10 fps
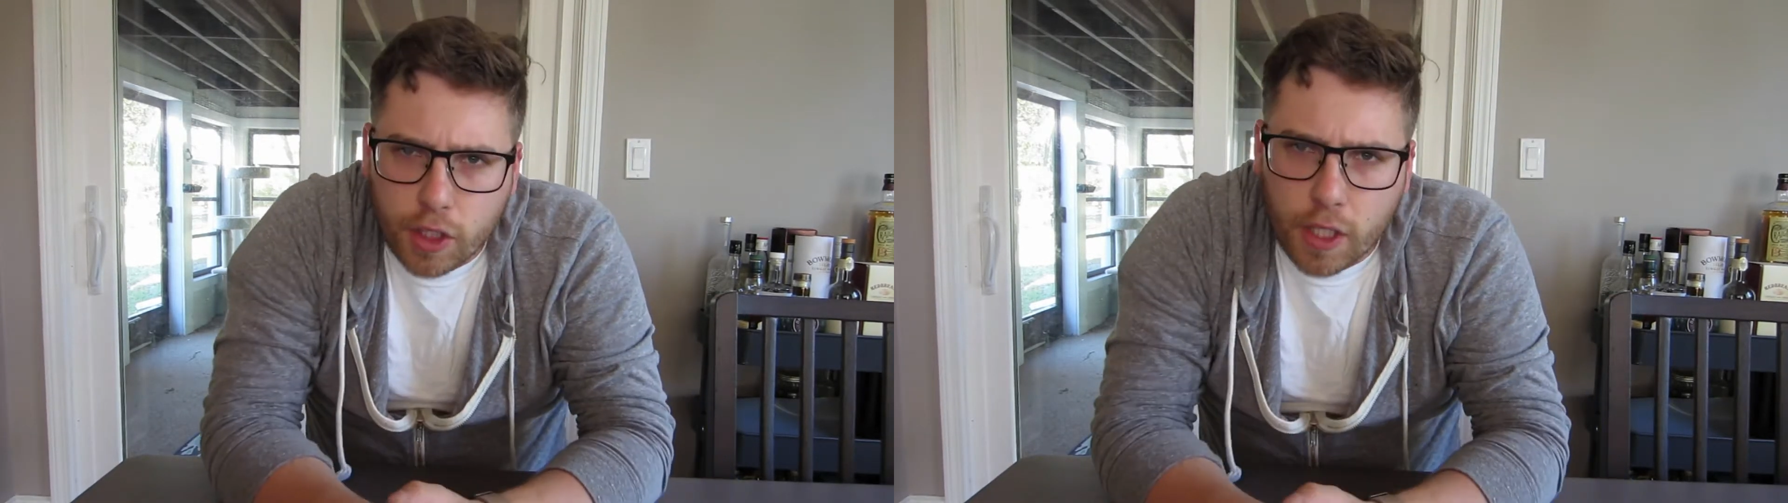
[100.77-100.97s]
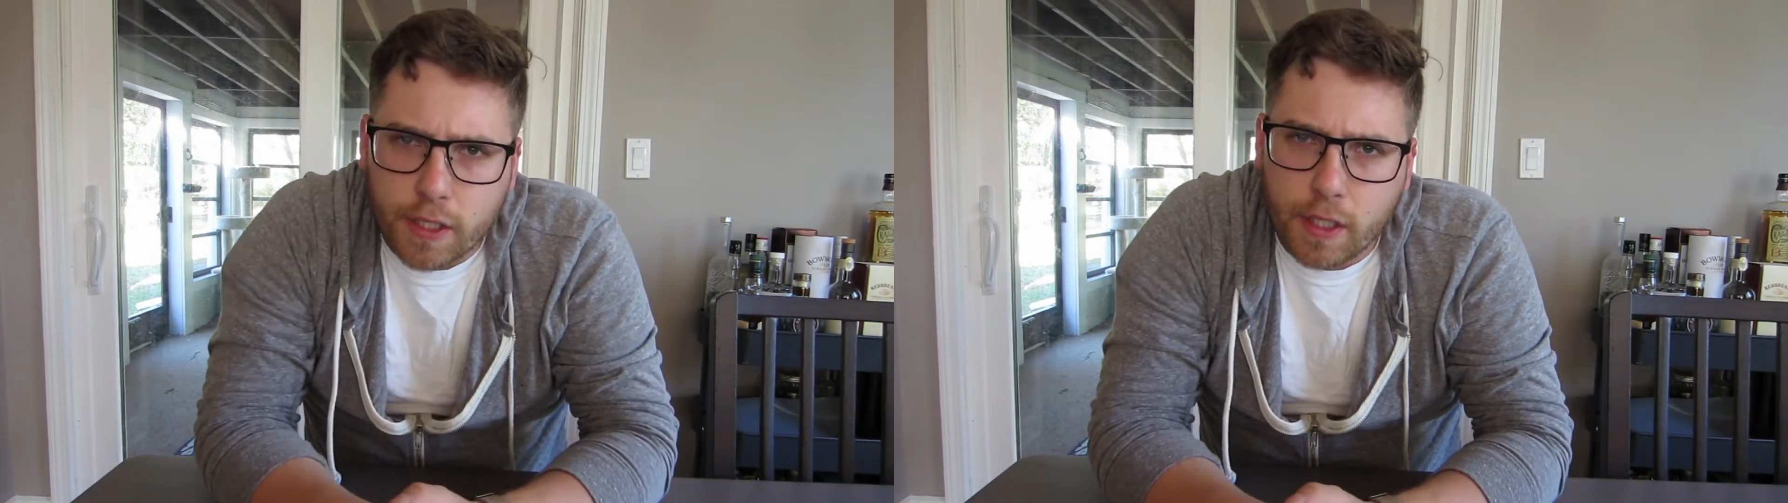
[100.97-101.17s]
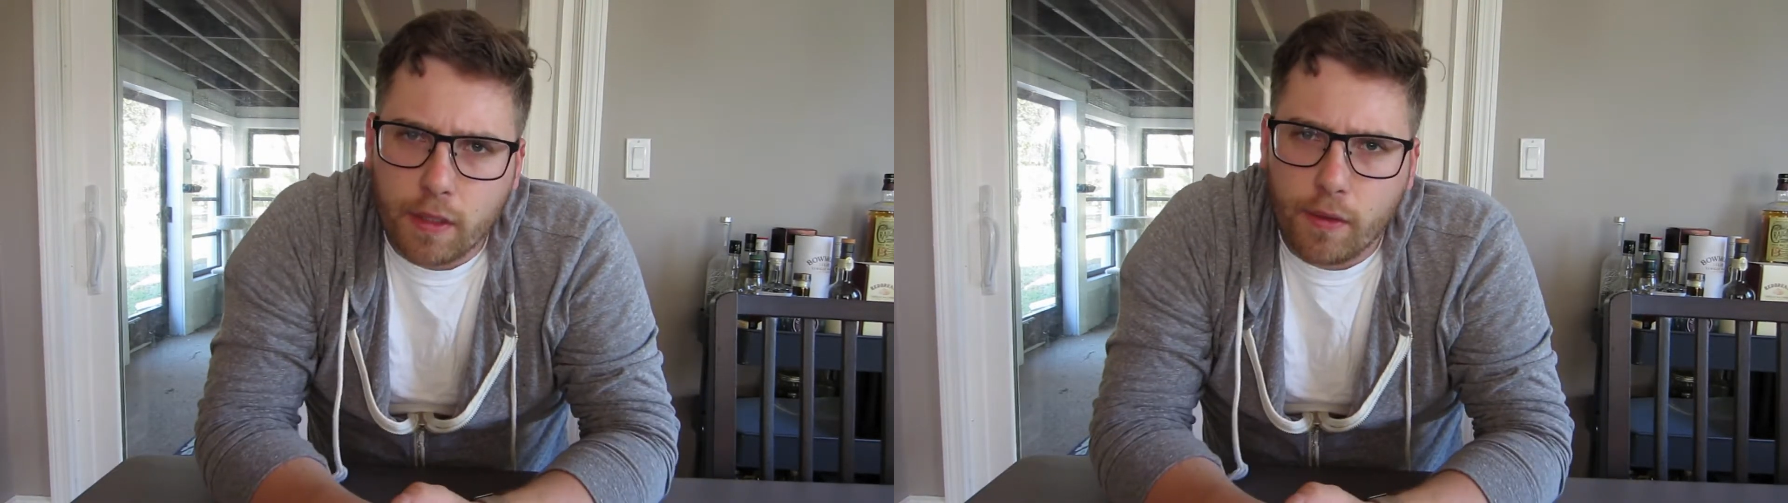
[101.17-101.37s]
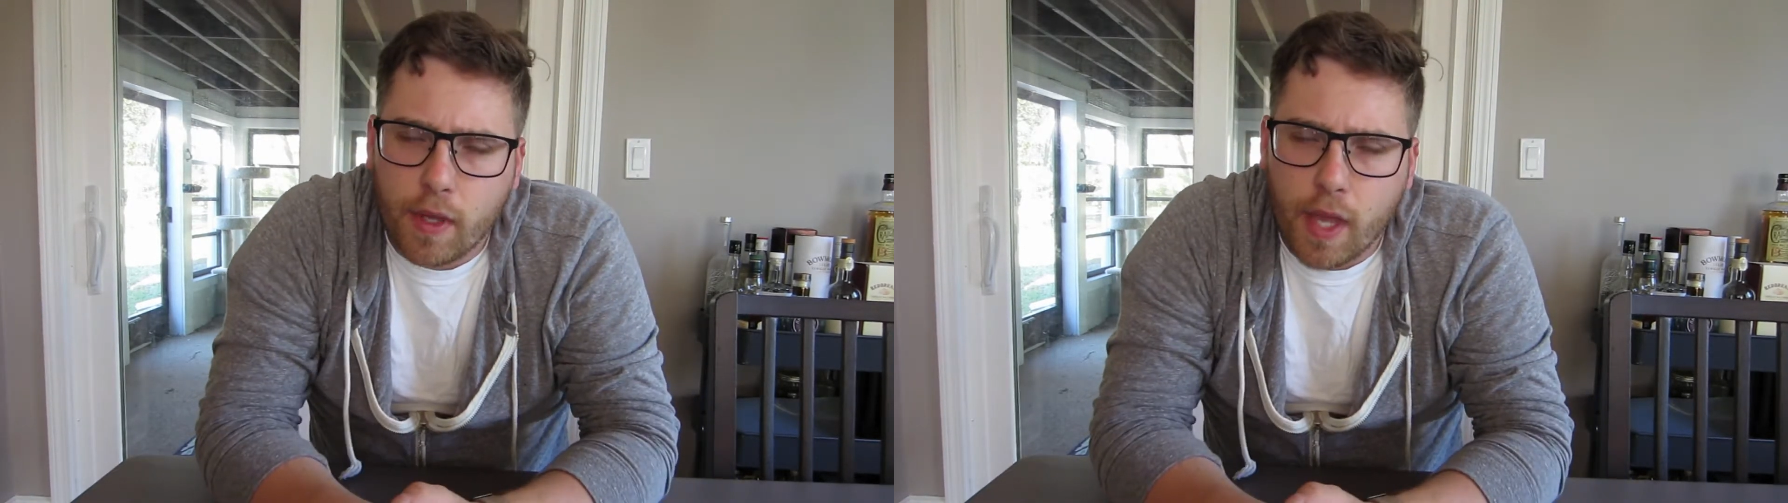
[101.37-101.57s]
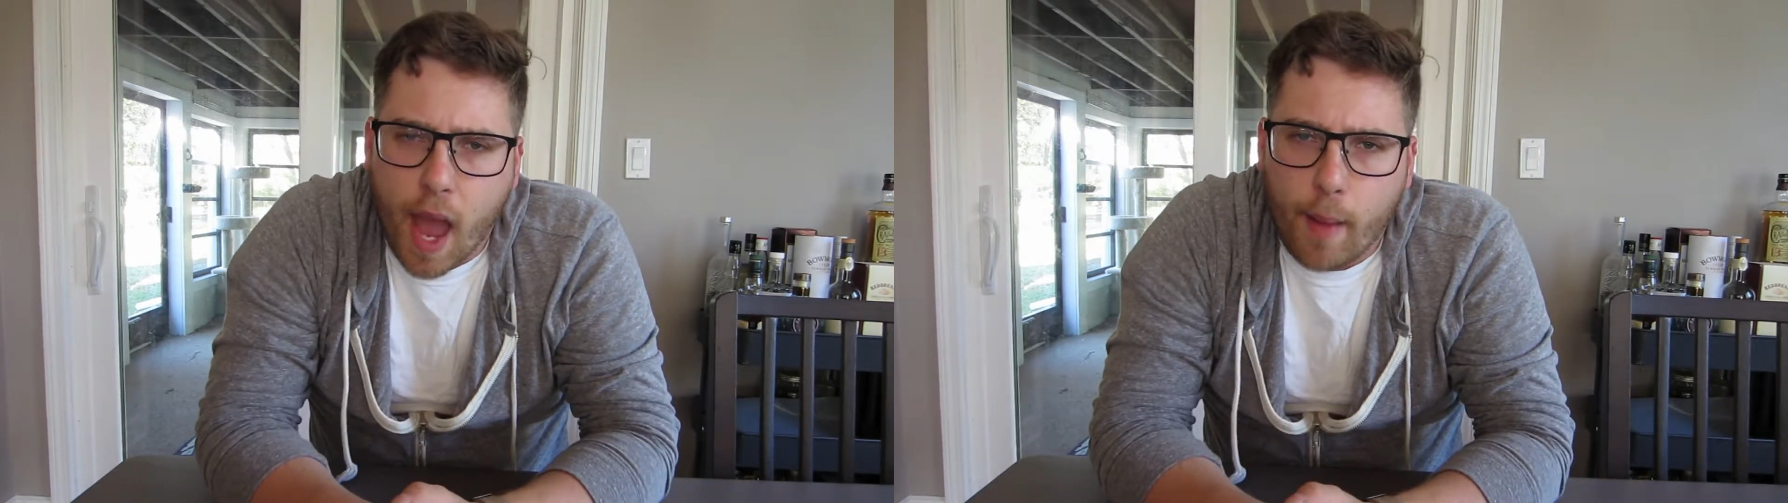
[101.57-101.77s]
adjusting
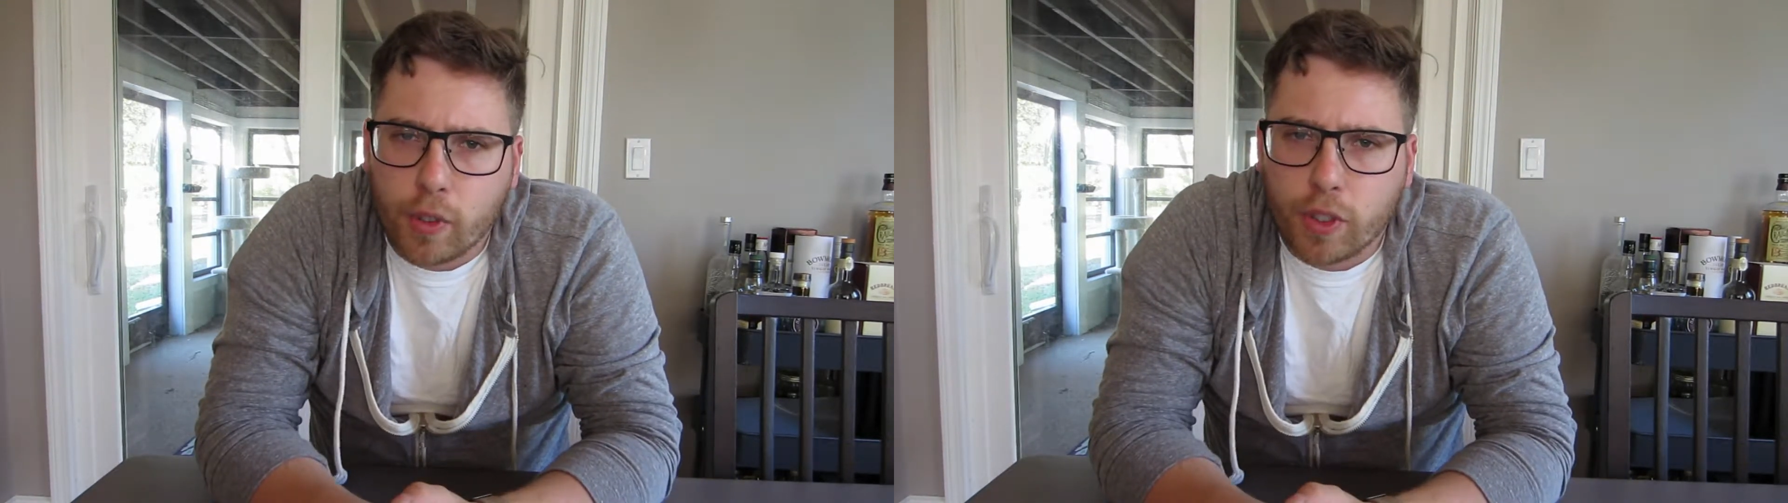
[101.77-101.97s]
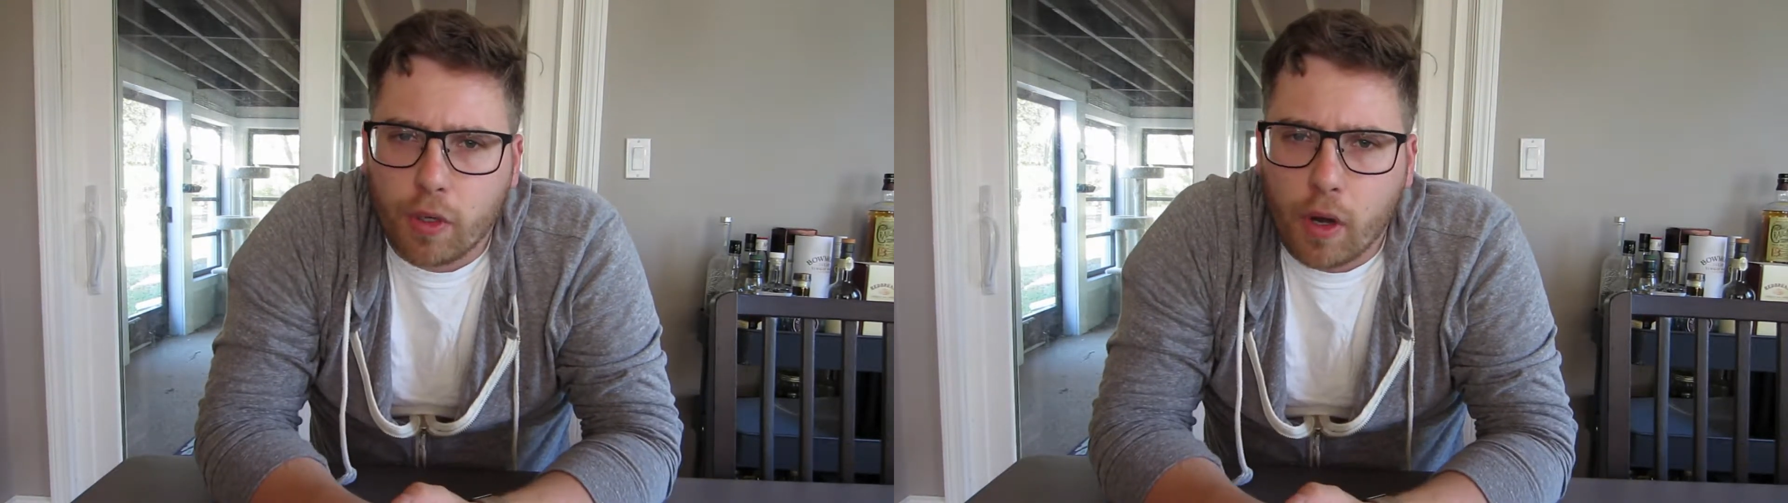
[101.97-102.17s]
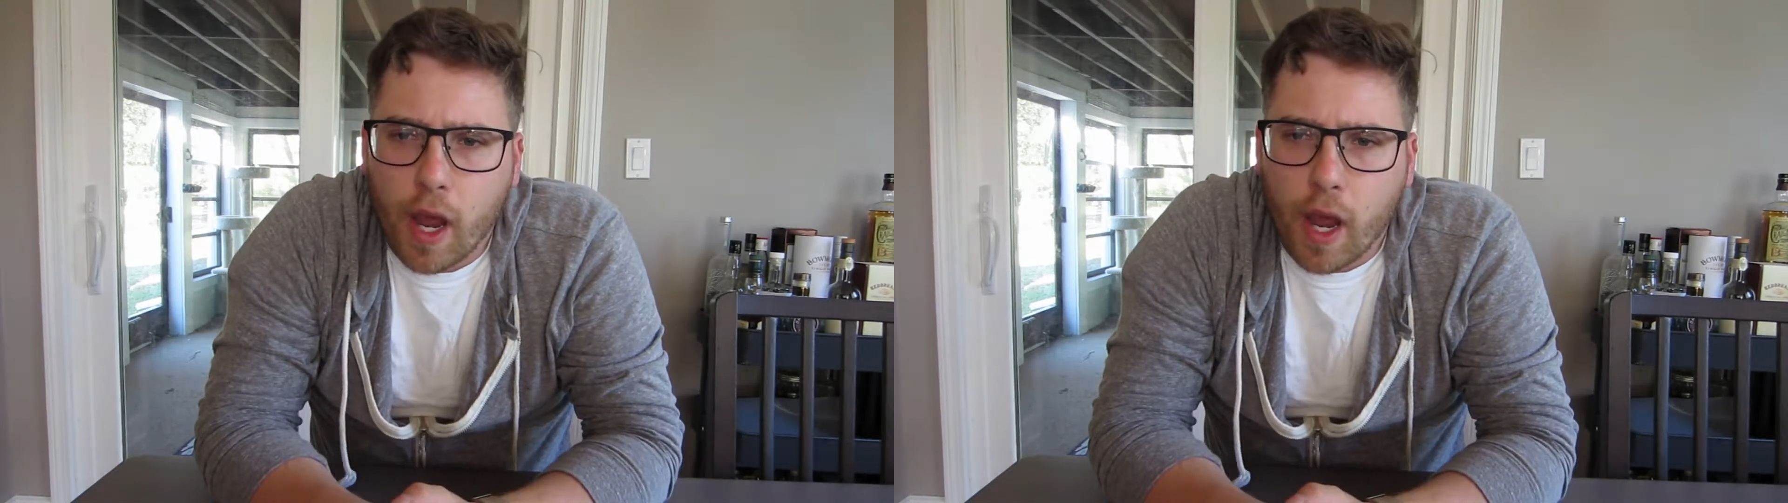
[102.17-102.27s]
the aperture